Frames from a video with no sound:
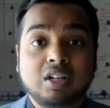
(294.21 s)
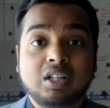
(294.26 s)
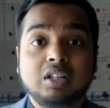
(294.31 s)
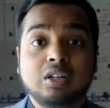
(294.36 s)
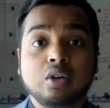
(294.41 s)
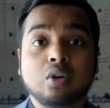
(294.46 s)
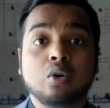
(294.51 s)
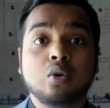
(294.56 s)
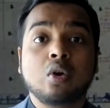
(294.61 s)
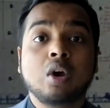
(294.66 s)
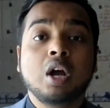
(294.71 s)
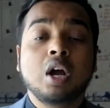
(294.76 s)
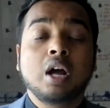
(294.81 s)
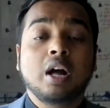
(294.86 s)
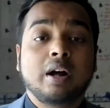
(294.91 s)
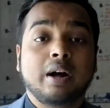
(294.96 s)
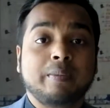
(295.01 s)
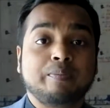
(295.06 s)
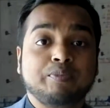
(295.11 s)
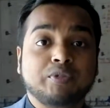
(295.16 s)
You
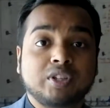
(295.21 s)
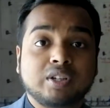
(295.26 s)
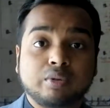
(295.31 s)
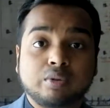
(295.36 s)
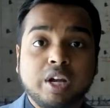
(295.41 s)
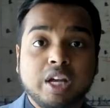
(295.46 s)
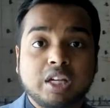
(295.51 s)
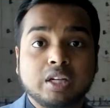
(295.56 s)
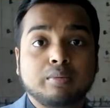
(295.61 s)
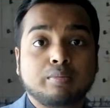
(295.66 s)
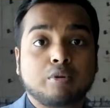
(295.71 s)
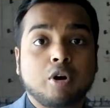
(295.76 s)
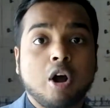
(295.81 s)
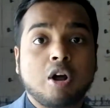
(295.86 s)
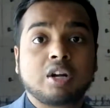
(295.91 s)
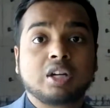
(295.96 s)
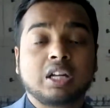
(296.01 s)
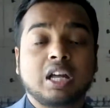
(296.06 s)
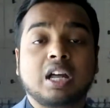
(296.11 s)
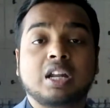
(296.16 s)
created a
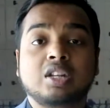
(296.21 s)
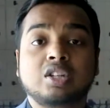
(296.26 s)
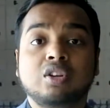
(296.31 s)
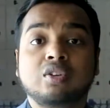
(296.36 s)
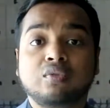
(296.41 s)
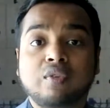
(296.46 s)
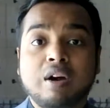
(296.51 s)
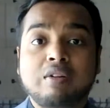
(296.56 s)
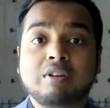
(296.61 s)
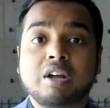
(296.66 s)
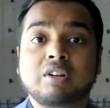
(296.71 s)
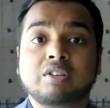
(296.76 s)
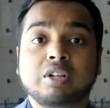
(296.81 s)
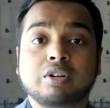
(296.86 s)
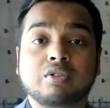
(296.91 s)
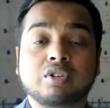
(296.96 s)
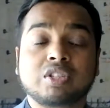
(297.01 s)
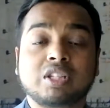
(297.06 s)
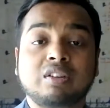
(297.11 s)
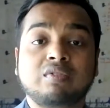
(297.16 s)
product and you found out
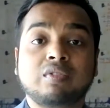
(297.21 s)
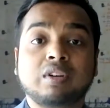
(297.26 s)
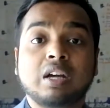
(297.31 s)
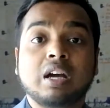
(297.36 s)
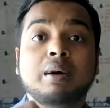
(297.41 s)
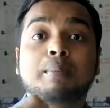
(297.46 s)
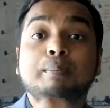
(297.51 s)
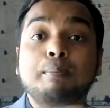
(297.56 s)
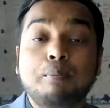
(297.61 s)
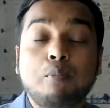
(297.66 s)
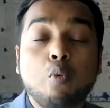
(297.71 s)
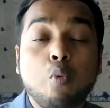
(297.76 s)
there is a